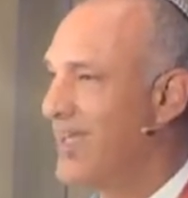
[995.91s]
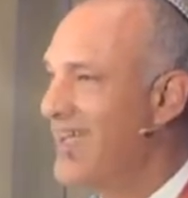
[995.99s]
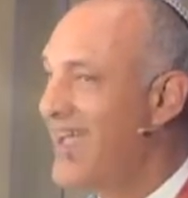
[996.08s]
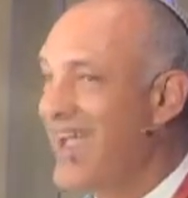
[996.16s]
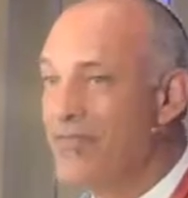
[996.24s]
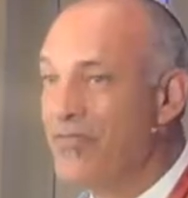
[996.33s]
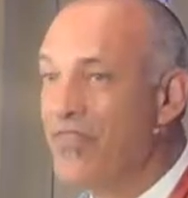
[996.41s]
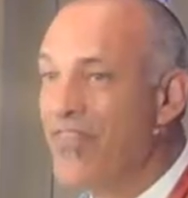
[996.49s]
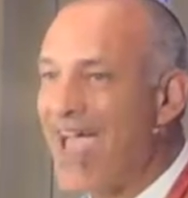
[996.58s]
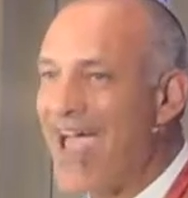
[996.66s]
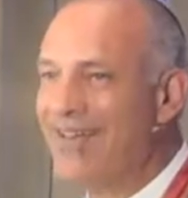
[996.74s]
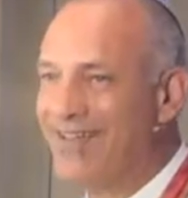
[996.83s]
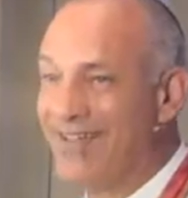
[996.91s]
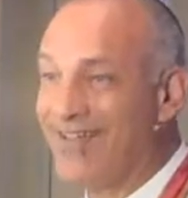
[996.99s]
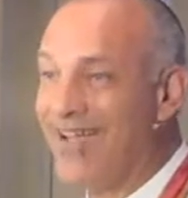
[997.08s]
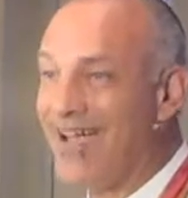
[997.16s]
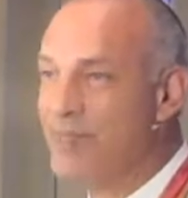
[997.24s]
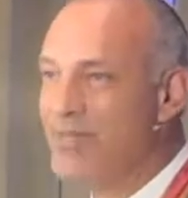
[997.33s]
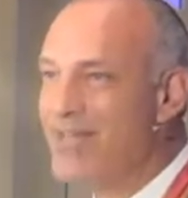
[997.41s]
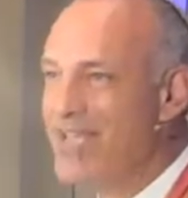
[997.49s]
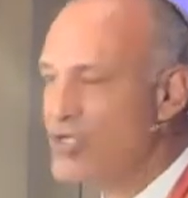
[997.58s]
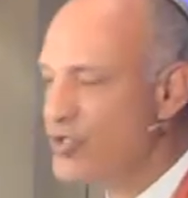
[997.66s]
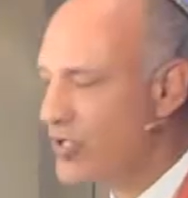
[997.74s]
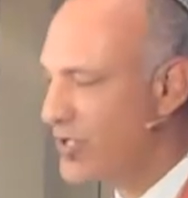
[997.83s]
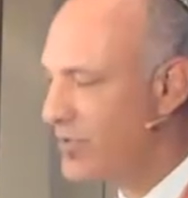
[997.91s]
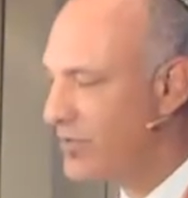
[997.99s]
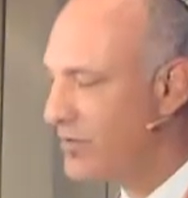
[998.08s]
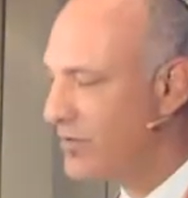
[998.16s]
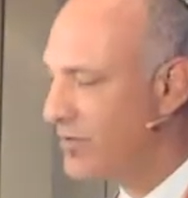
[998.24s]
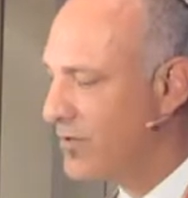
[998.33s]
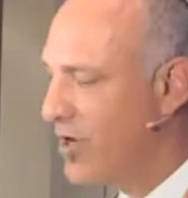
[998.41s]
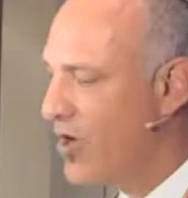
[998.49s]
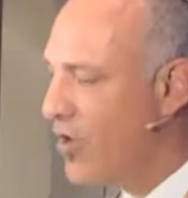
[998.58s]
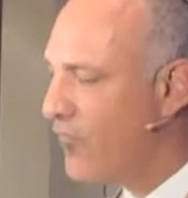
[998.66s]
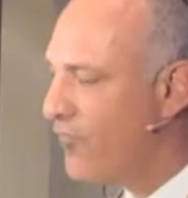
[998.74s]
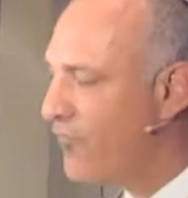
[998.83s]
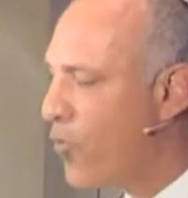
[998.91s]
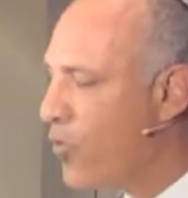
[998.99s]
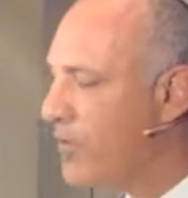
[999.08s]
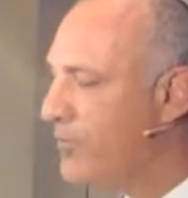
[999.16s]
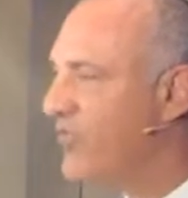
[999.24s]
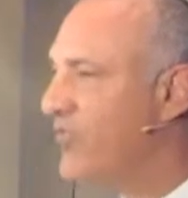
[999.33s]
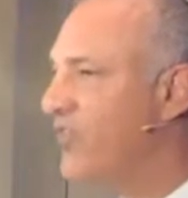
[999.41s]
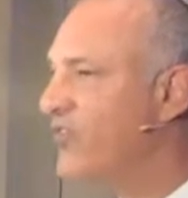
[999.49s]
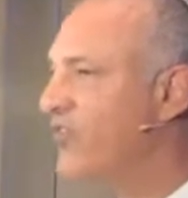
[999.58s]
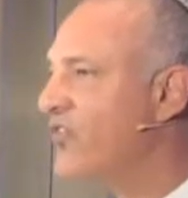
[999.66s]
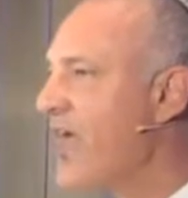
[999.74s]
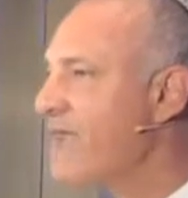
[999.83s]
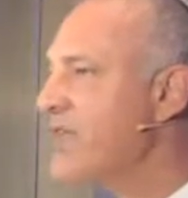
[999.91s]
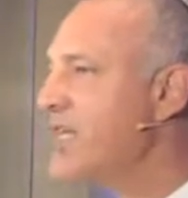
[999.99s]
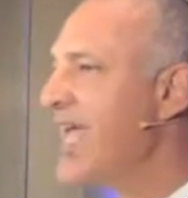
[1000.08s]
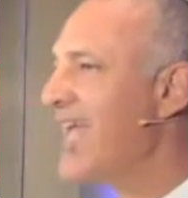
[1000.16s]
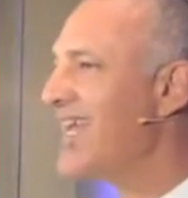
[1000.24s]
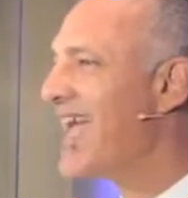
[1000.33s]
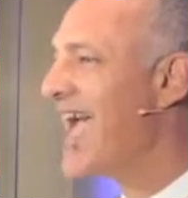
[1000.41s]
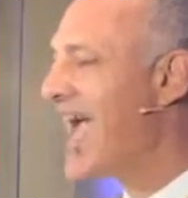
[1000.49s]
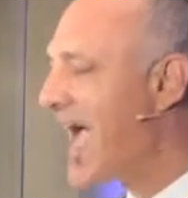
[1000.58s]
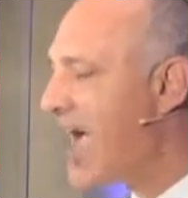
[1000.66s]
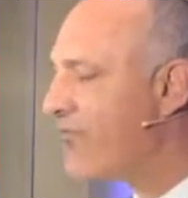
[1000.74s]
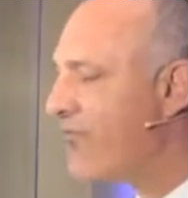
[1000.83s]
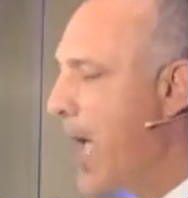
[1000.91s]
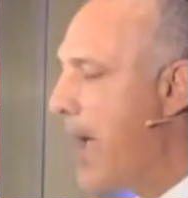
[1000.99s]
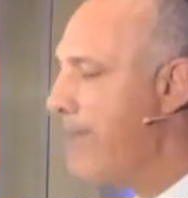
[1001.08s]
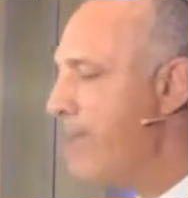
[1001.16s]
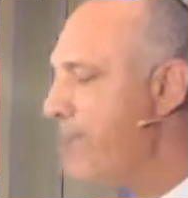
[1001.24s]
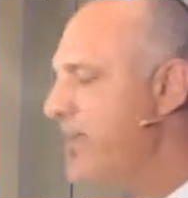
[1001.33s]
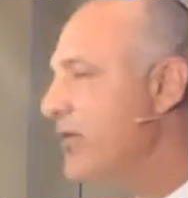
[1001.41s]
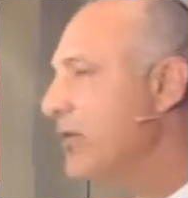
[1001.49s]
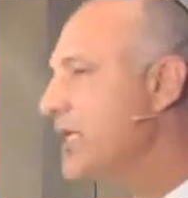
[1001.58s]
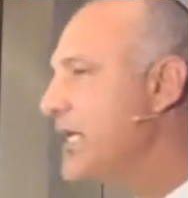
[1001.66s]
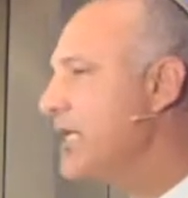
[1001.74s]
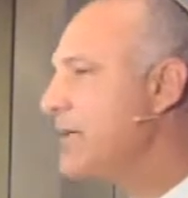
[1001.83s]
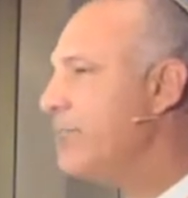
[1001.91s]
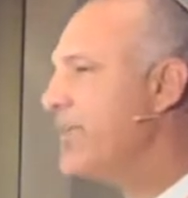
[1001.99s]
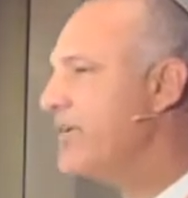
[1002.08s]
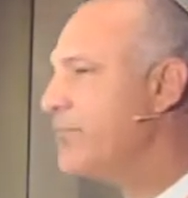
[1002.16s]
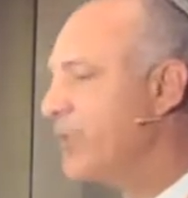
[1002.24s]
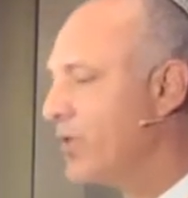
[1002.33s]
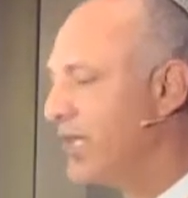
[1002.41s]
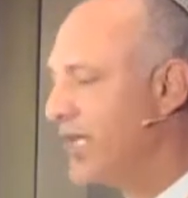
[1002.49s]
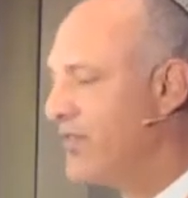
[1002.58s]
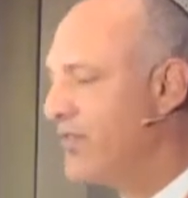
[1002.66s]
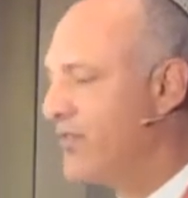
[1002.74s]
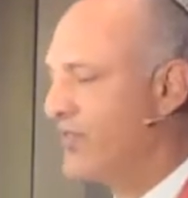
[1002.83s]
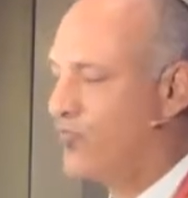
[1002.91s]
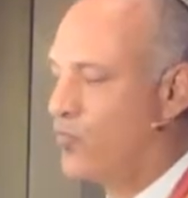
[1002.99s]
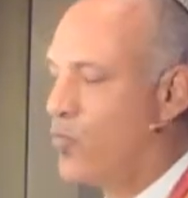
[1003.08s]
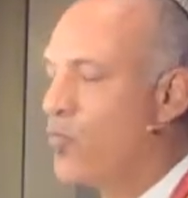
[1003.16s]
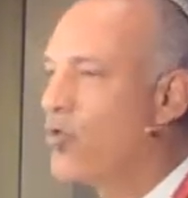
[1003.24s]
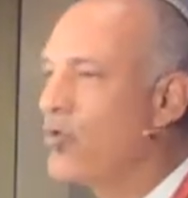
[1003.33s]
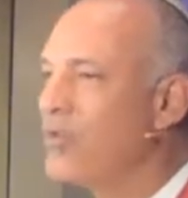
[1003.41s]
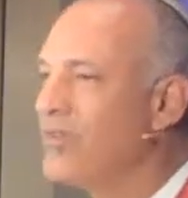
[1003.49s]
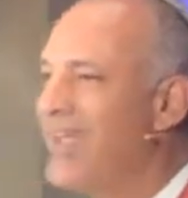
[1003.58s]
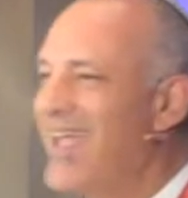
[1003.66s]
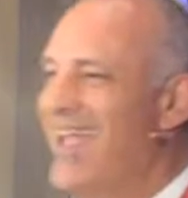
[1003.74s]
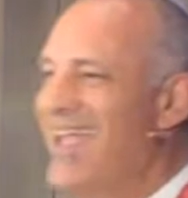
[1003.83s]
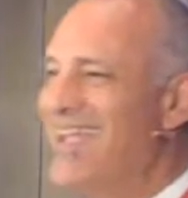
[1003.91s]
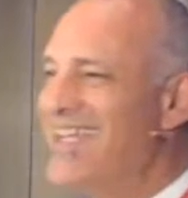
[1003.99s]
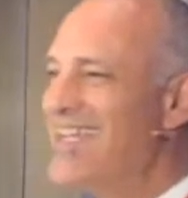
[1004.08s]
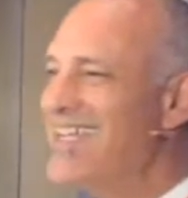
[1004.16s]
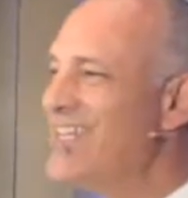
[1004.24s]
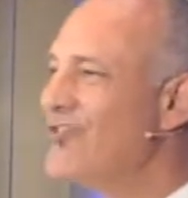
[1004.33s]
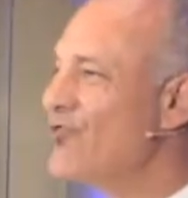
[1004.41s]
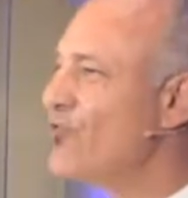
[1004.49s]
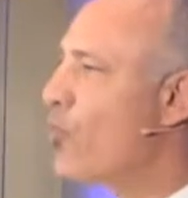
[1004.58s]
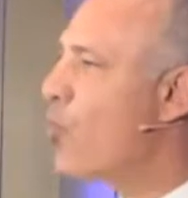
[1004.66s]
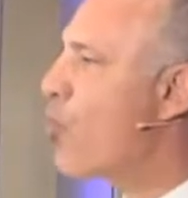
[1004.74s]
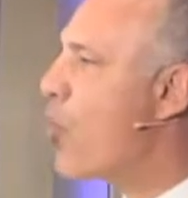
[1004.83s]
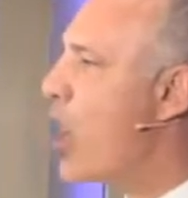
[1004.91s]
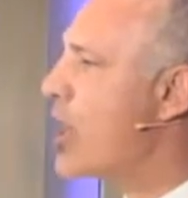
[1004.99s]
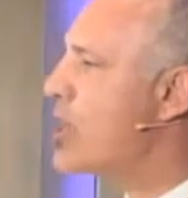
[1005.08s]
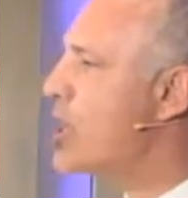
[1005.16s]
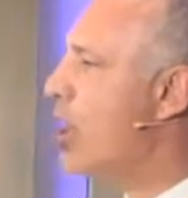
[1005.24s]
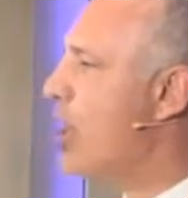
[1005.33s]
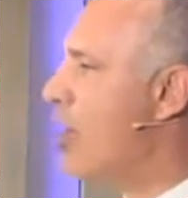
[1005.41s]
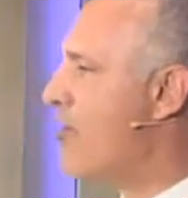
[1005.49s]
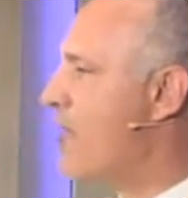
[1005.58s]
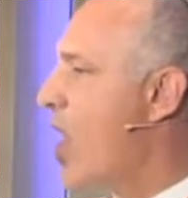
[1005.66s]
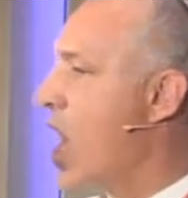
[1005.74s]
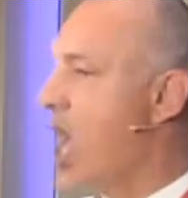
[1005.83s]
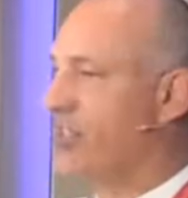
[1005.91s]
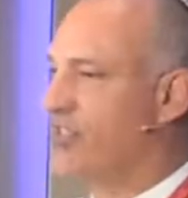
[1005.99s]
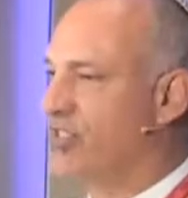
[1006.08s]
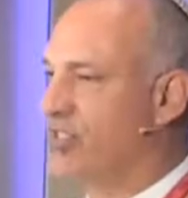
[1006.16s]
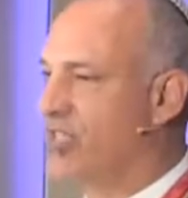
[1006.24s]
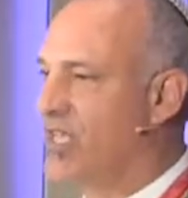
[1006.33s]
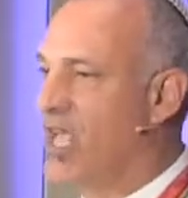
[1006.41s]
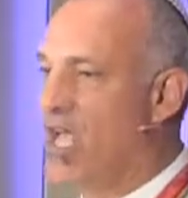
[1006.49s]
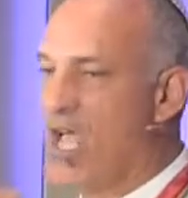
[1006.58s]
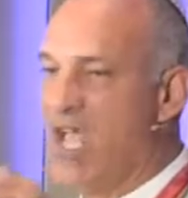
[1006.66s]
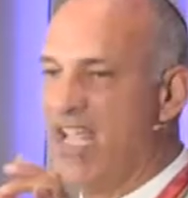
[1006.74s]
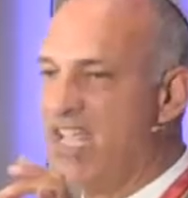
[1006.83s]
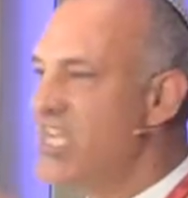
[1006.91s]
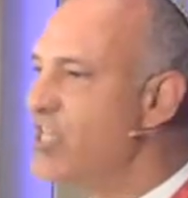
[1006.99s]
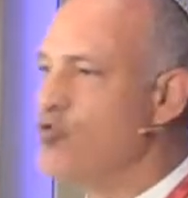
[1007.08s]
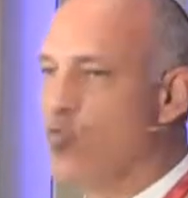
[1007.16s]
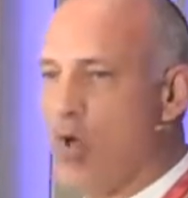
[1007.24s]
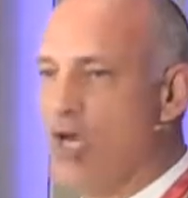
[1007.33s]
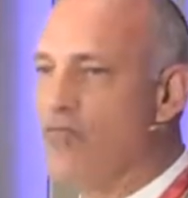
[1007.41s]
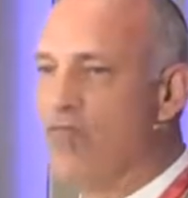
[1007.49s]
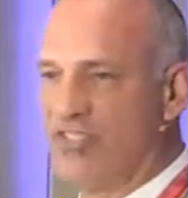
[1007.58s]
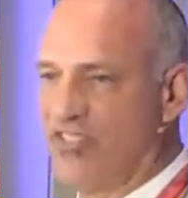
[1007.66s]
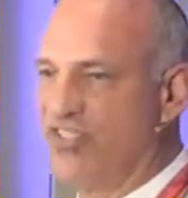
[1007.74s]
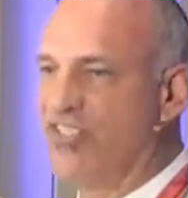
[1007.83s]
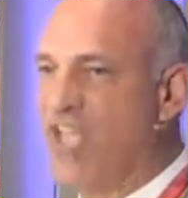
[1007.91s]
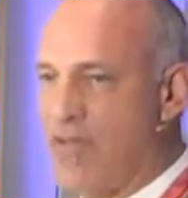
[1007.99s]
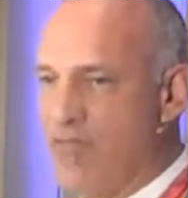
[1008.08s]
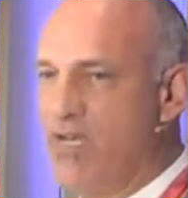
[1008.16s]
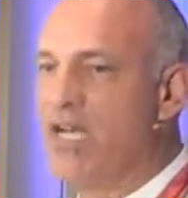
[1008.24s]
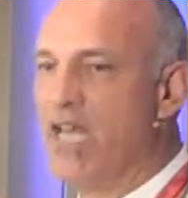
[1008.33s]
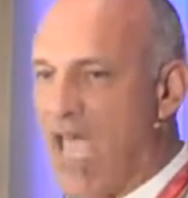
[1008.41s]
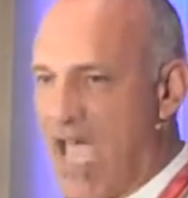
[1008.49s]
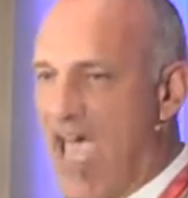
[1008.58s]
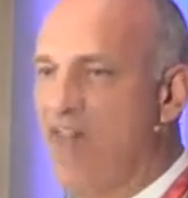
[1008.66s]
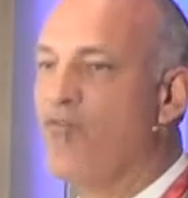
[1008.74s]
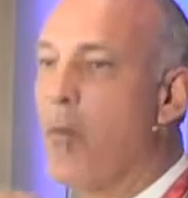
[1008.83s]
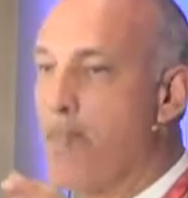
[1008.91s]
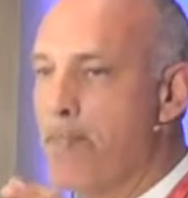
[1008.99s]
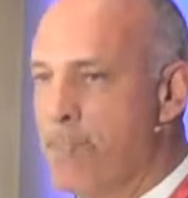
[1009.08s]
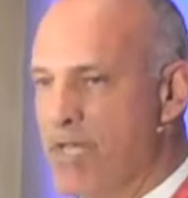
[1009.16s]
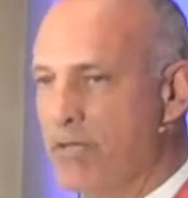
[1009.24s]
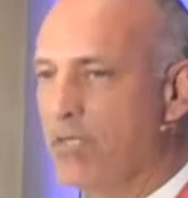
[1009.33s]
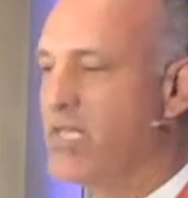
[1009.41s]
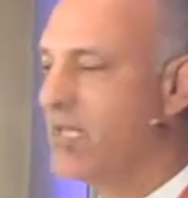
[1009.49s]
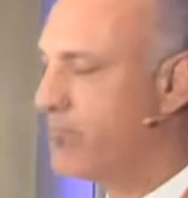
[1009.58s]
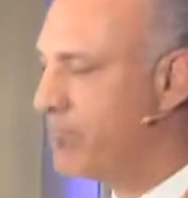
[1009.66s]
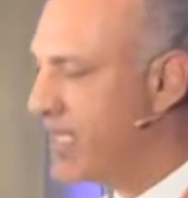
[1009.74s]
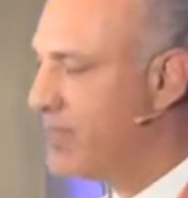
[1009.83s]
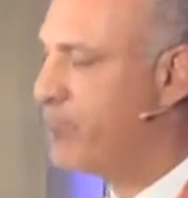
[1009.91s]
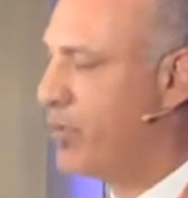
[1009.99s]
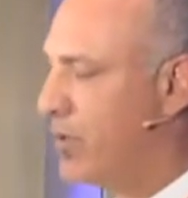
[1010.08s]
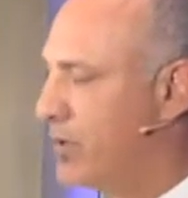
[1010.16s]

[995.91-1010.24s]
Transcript: And that combination forms the 7.5 billion people in this world. Each one of us, 7.5 billion people,